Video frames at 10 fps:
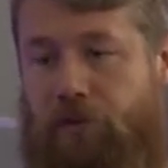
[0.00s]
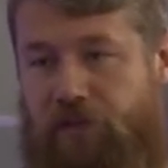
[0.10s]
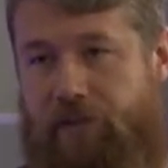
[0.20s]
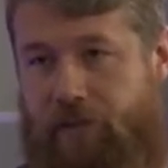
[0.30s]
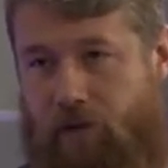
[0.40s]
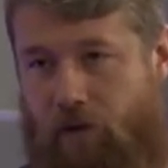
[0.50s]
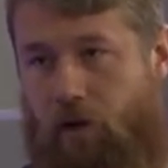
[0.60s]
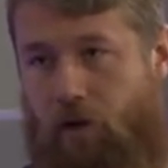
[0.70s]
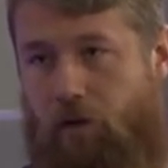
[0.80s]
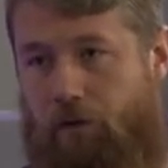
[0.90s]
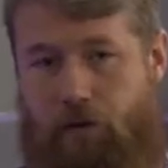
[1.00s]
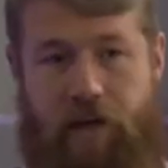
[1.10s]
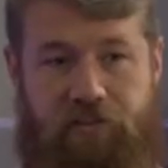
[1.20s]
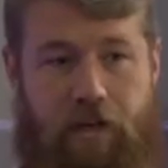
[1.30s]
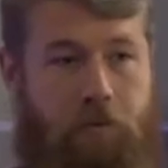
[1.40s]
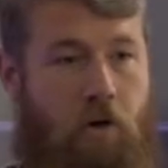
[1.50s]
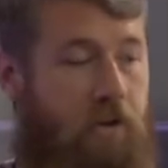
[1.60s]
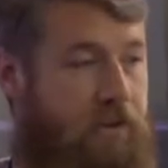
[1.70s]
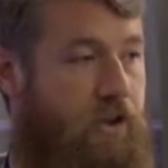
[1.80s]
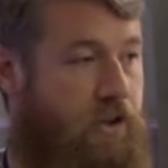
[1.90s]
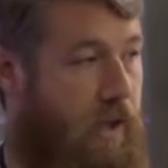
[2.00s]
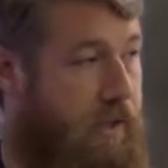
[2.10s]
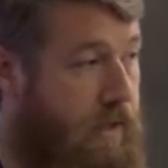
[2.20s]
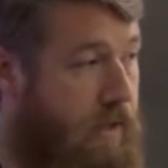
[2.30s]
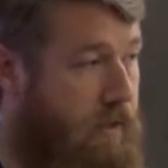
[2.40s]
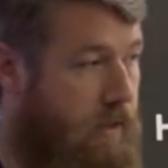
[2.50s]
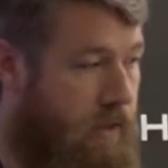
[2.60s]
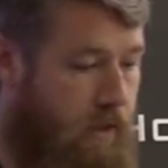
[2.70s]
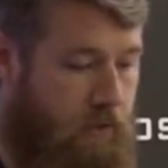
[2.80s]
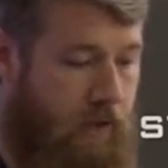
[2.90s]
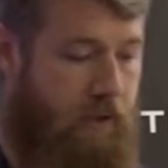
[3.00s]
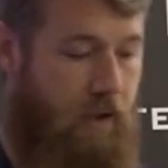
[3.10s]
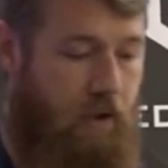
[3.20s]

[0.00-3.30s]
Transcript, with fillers: receiving a call for that same call session I D, right?